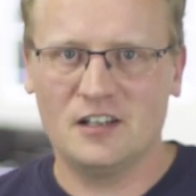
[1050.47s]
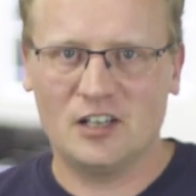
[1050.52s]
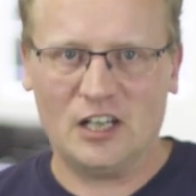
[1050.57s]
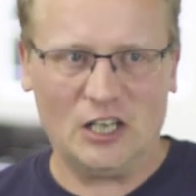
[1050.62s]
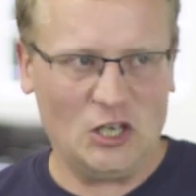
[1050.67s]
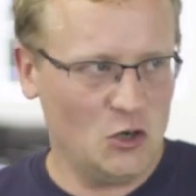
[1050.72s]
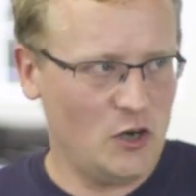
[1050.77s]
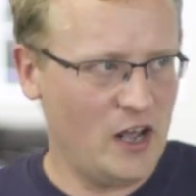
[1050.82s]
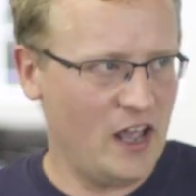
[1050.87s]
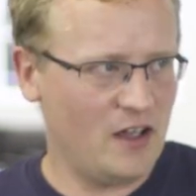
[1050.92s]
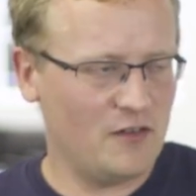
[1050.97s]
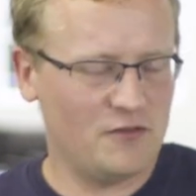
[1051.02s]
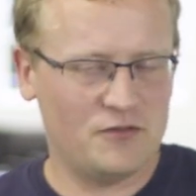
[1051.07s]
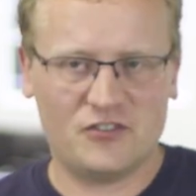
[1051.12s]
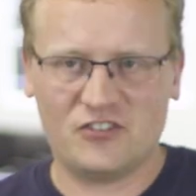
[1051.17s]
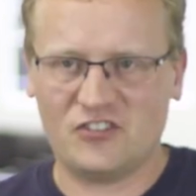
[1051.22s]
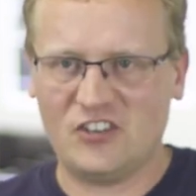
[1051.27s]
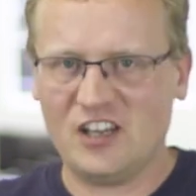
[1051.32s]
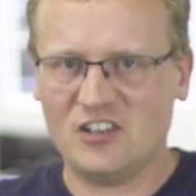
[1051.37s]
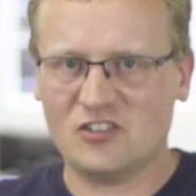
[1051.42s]
Like you'd have
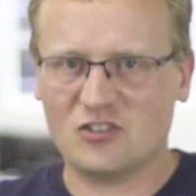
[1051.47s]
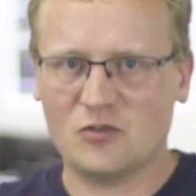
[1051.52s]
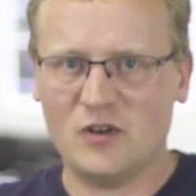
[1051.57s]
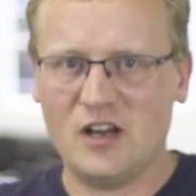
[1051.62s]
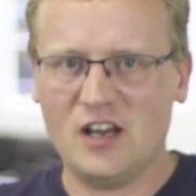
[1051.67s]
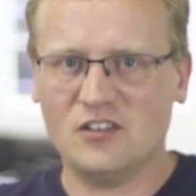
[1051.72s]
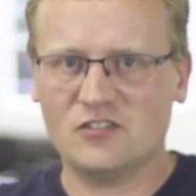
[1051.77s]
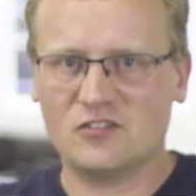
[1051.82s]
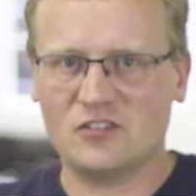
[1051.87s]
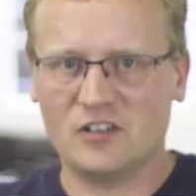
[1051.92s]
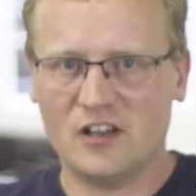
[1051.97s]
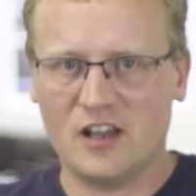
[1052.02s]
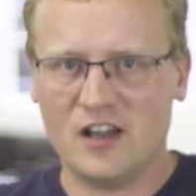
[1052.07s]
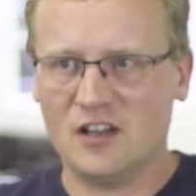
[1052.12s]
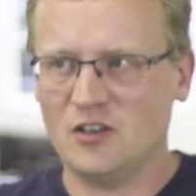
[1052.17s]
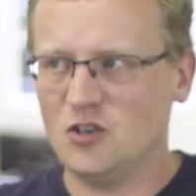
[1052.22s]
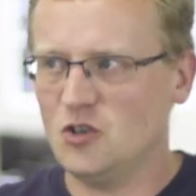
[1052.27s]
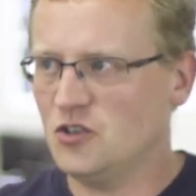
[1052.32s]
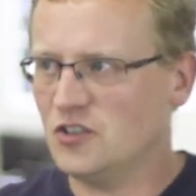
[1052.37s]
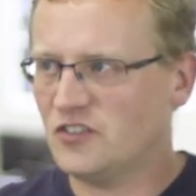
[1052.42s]
six screens
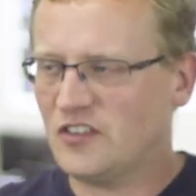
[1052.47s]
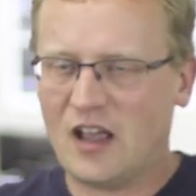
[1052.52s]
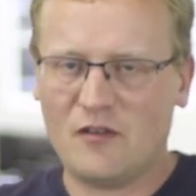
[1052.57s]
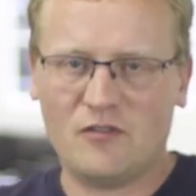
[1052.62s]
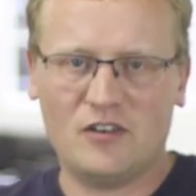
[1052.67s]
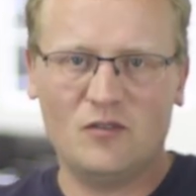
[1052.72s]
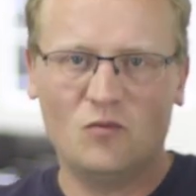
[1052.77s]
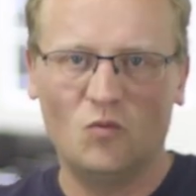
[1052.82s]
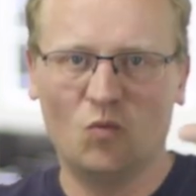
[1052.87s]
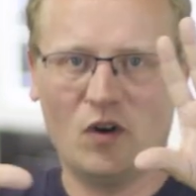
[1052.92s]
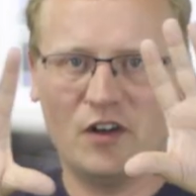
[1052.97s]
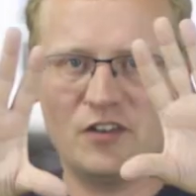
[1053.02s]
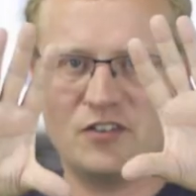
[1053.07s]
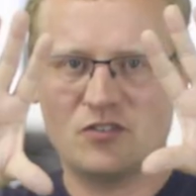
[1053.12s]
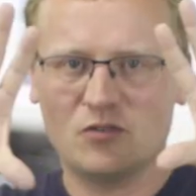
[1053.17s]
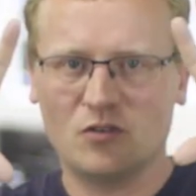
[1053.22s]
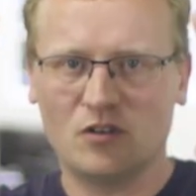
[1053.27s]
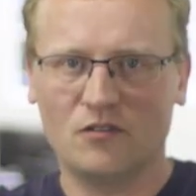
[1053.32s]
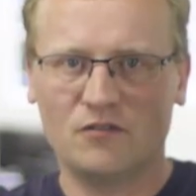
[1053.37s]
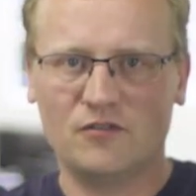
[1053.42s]
today and you just have it in one
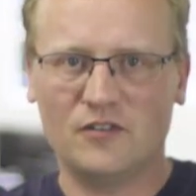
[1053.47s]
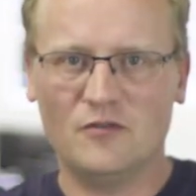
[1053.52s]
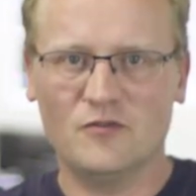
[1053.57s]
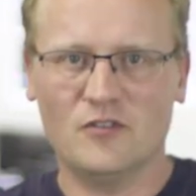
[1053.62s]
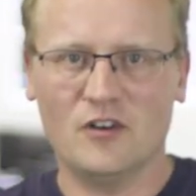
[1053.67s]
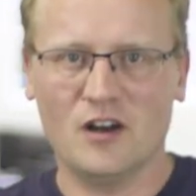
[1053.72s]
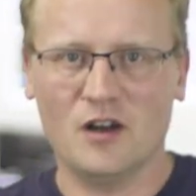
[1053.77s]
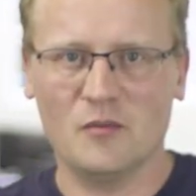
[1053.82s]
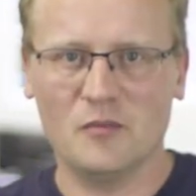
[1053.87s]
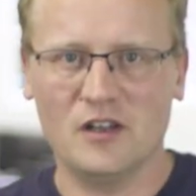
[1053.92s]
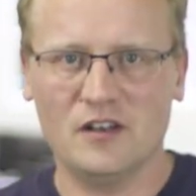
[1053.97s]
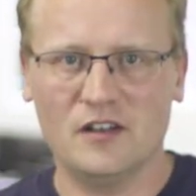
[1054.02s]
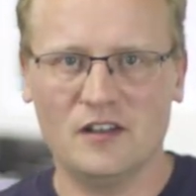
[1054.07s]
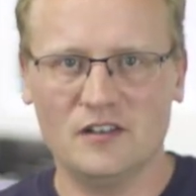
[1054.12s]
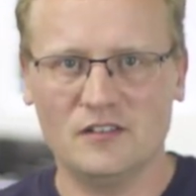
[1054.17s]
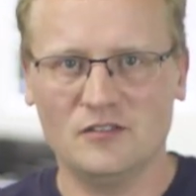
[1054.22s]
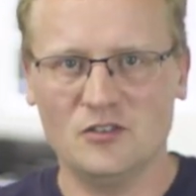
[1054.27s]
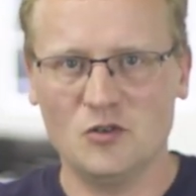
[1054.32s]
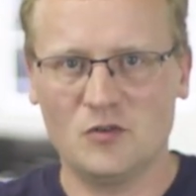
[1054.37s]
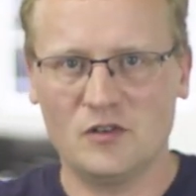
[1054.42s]
sort of environment
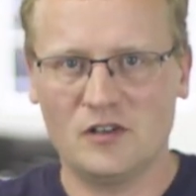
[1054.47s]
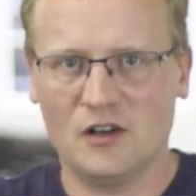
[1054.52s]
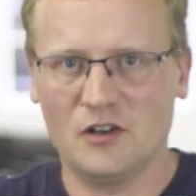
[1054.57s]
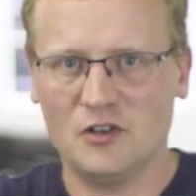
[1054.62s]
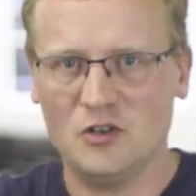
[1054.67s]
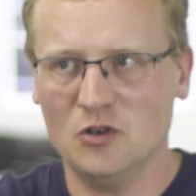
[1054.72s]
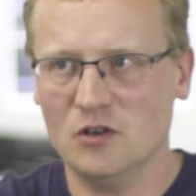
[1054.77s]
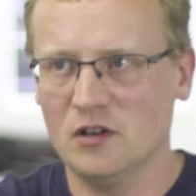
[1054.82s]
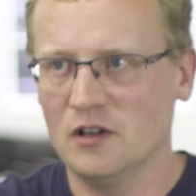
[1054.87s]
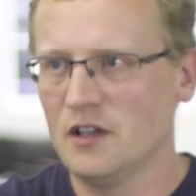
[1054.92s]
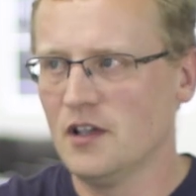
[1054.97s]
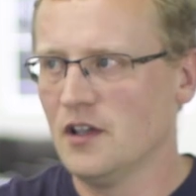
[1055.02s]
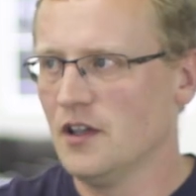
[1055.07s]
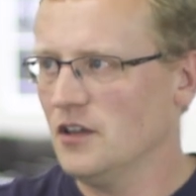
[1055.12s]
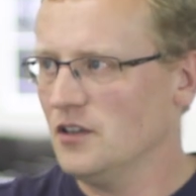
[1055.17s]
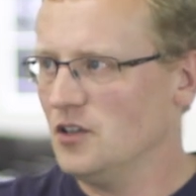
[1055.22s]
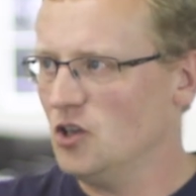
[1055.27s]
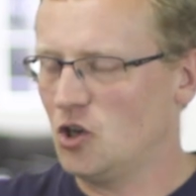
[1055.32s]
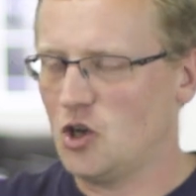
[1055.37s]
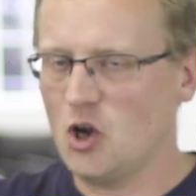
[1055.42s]
and you've got your,
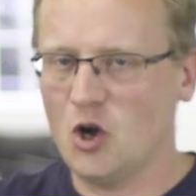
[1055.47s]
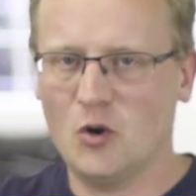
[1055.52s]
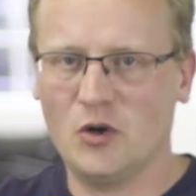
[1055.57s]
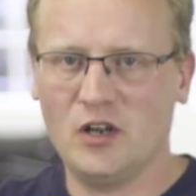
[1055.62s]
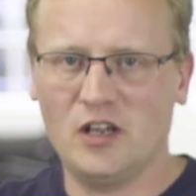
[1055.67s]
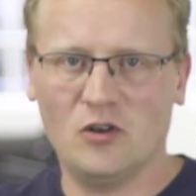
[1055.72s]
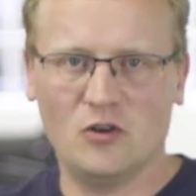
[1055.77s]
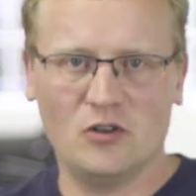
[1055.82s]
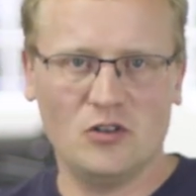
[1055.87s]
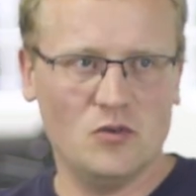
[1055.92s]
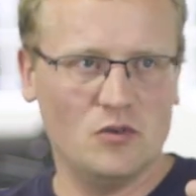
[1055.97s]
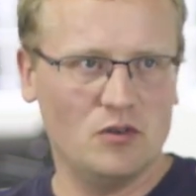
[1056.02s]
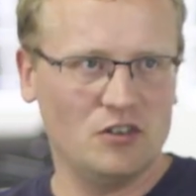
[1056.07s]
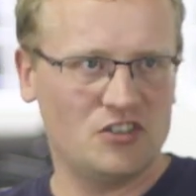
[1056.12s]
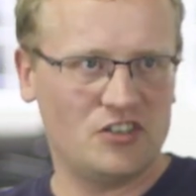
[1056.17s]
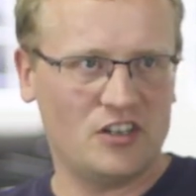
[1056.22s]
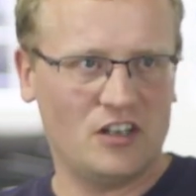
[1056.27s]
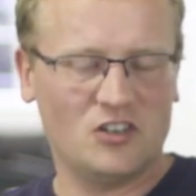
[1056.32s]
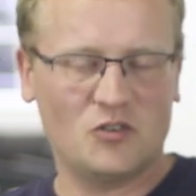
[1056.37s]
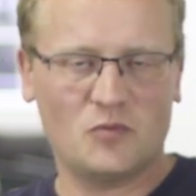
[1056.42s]
your coding or your
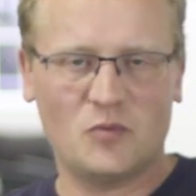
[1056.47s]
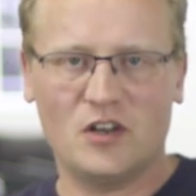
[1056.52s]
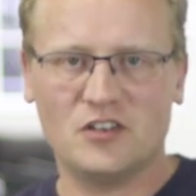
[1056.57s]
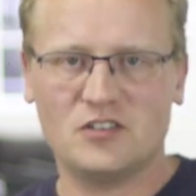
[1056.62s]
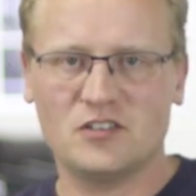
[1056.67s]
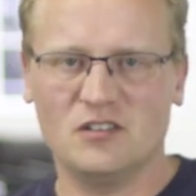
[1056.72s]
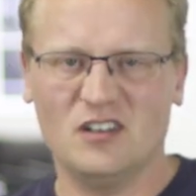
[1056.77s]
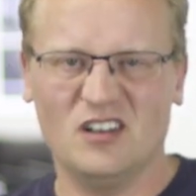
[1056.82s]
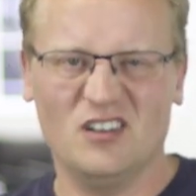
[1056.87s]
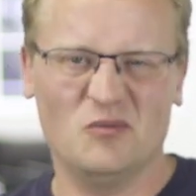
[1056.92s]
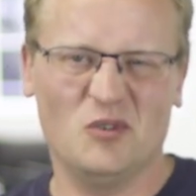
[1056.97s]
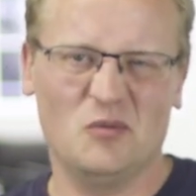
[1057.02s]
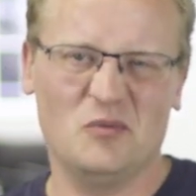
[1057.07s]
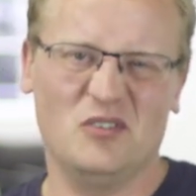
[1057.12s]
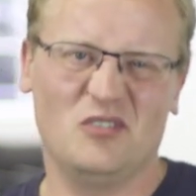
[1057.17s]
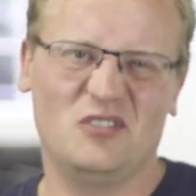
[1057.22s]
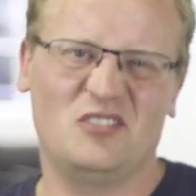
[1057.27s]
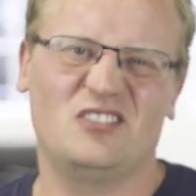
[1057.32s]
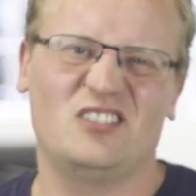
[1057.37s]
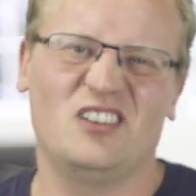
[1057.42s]
Excel spreadsheet. Oh,
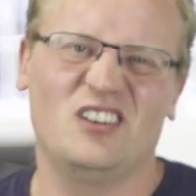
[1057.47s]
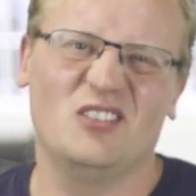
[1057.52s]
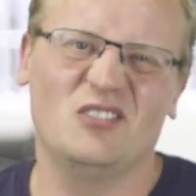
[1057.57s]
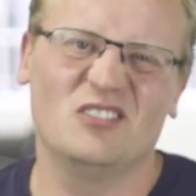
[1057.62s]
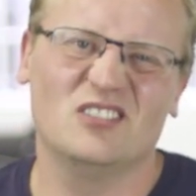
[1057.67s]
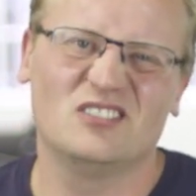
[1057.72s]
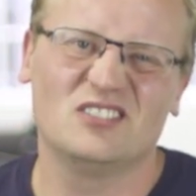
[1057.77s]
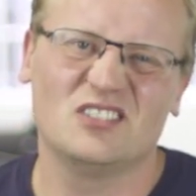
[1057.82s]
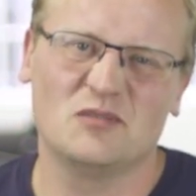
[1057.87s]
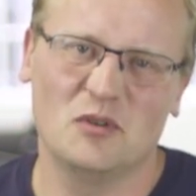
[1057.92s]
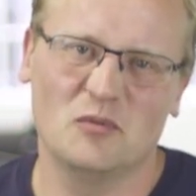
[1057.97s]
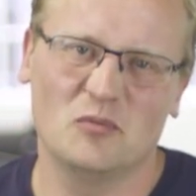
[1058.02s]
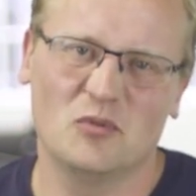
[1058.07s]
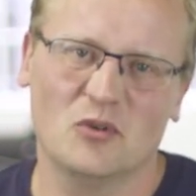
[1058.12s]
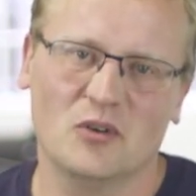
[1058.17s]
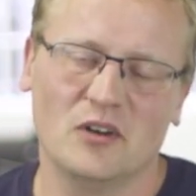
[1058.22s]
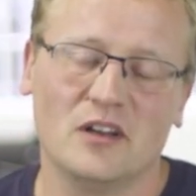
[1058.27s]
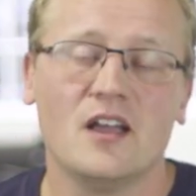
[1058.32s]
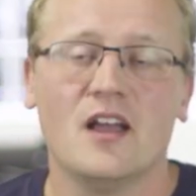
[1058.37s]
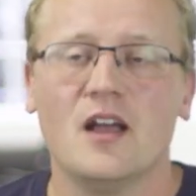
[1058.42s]
probably not Excel, uh, it's a bit
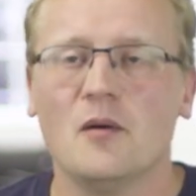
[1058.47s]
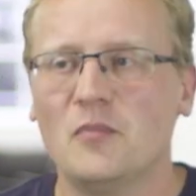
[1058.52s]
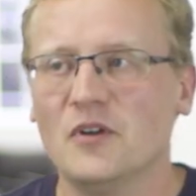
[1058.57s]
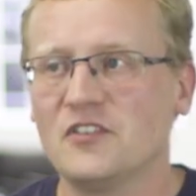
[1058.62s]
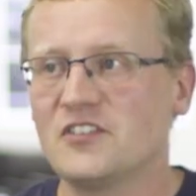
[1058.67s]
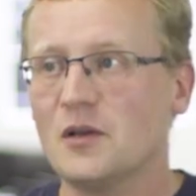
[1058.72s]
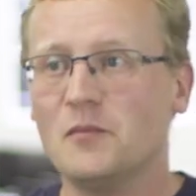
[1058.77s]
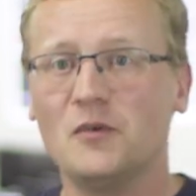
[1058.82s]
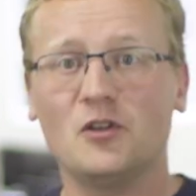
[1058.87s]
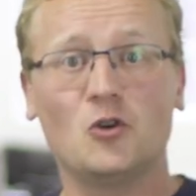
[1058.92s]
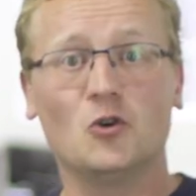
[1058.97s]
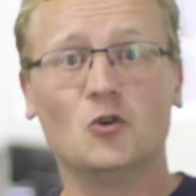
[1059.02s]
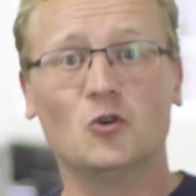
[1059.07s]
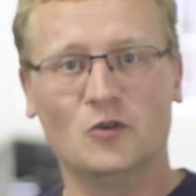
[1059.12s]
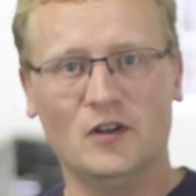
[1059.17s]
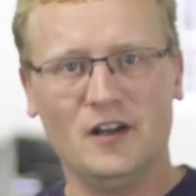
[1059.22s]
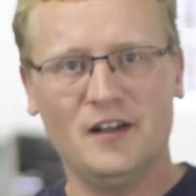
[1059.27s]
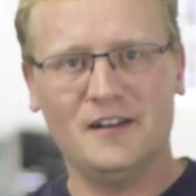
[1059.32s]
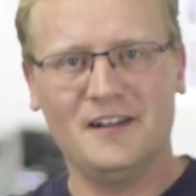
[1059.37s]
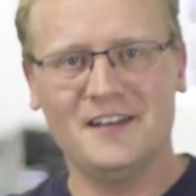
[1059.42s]
boring. But something
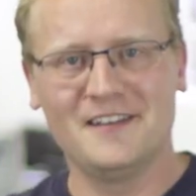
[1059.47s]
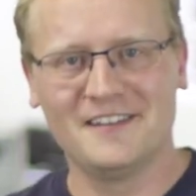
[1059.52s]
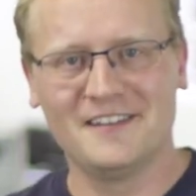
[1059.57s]
cool, right?